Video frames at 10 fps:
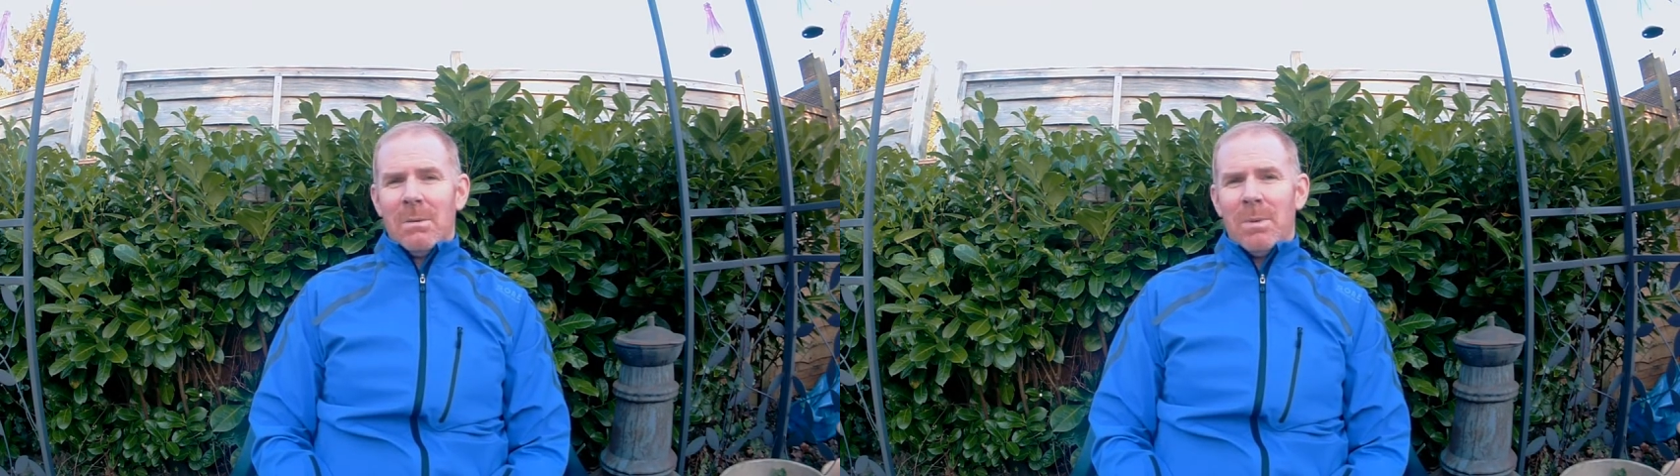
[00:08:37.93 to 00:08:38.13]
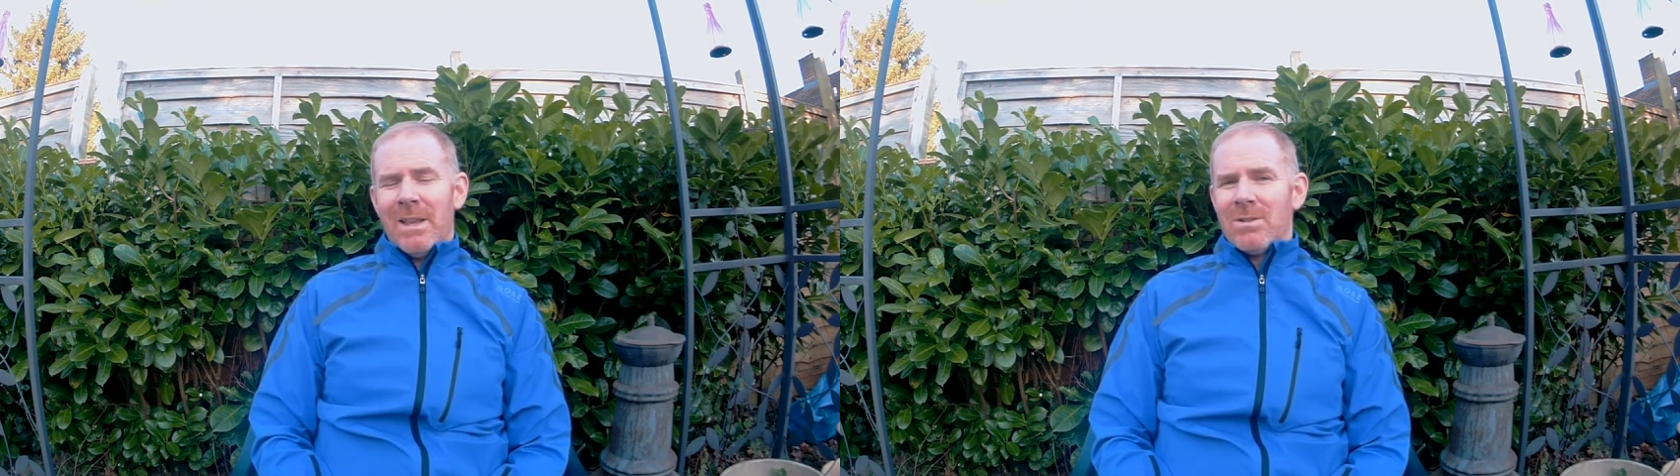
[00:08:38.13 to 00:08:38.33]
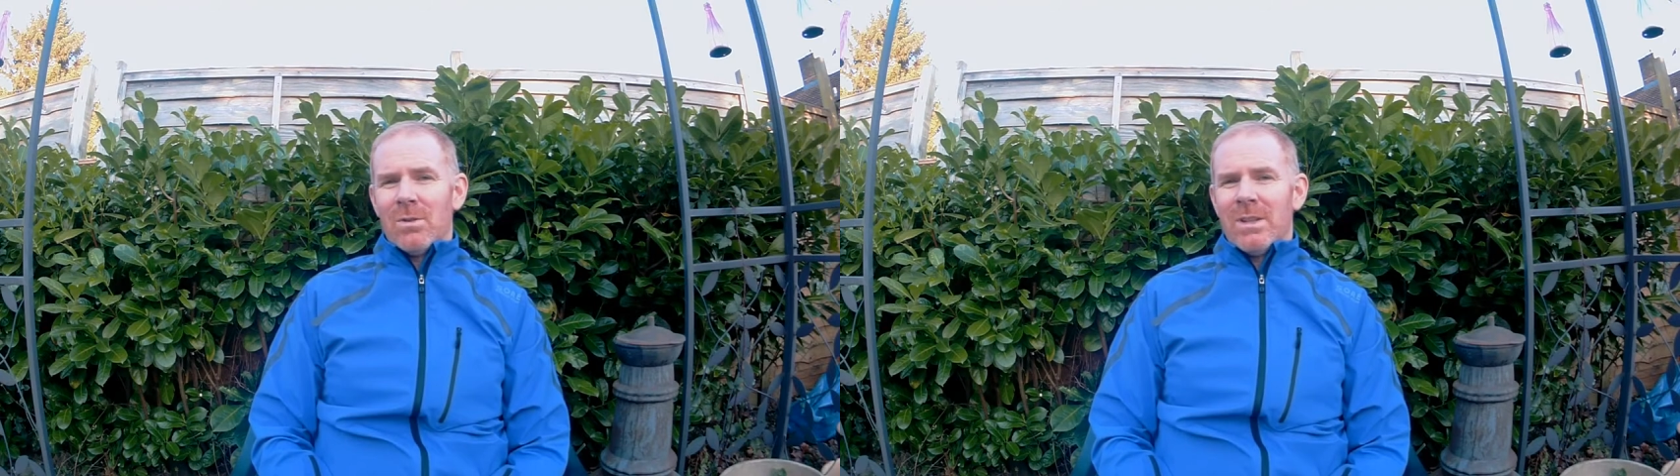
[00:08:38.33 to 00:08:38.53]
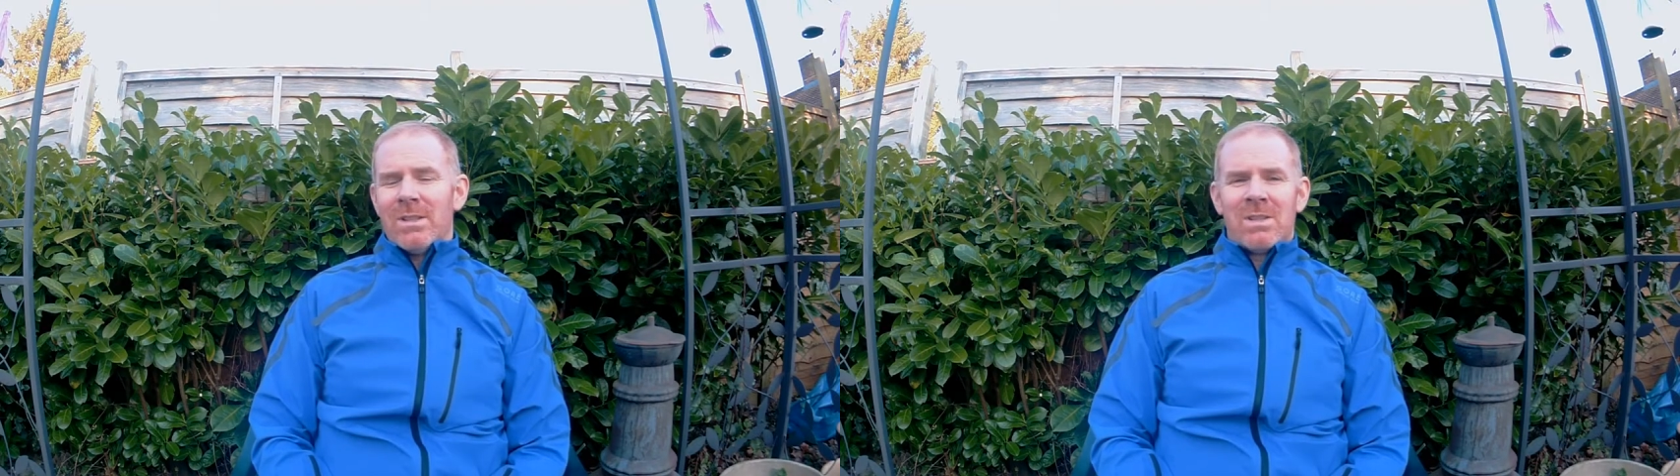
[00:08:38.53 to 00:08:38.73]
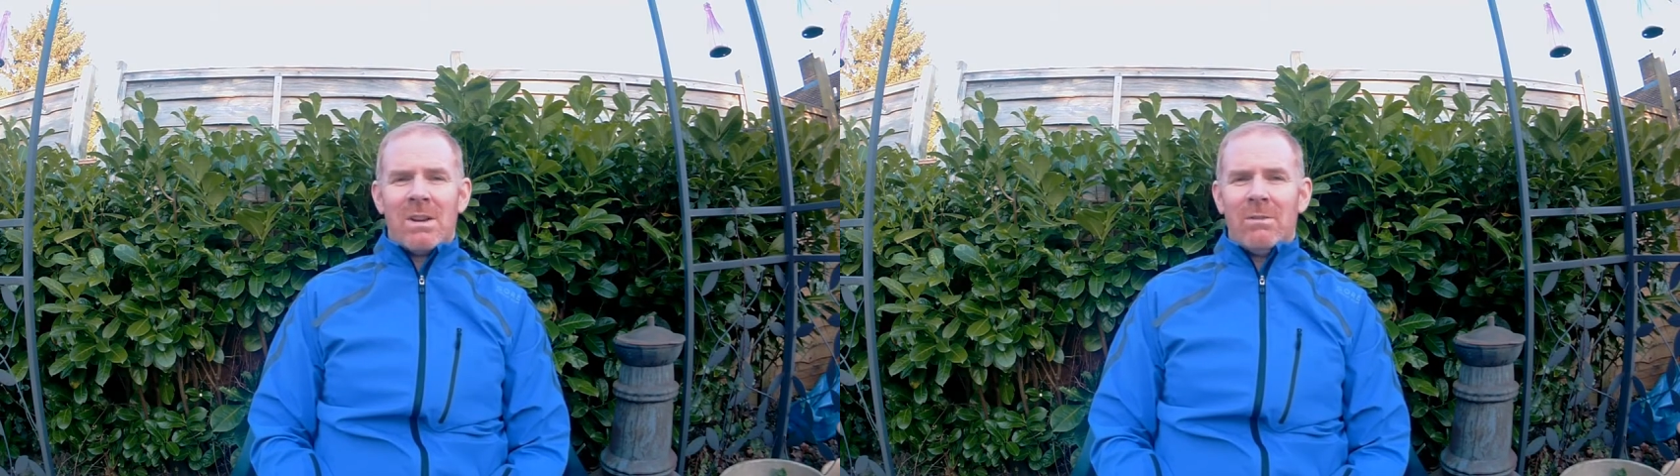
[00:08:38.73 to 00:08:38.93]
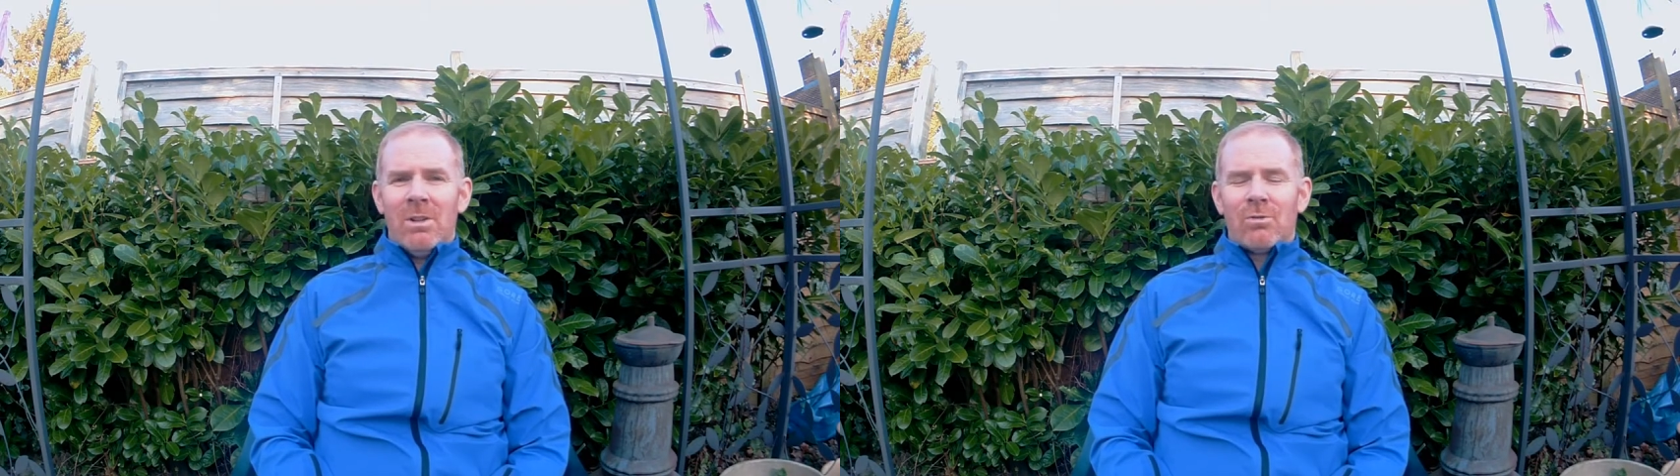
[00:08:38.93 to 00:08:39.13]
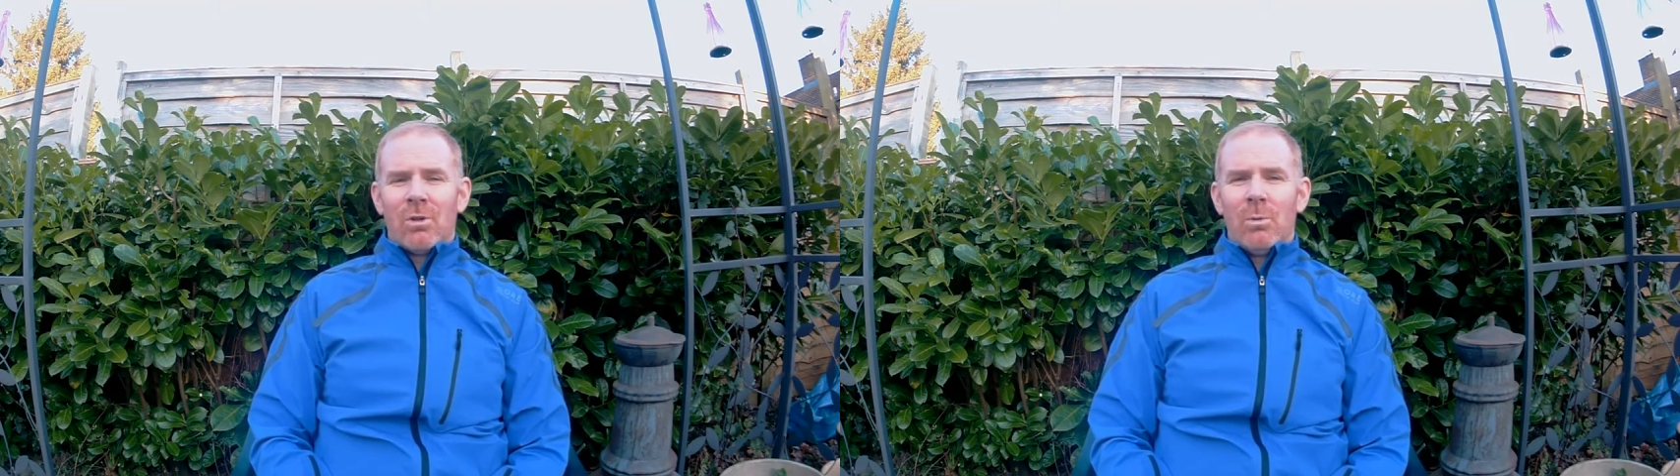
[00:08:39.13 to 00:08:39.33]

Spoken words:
But that's not necessarily true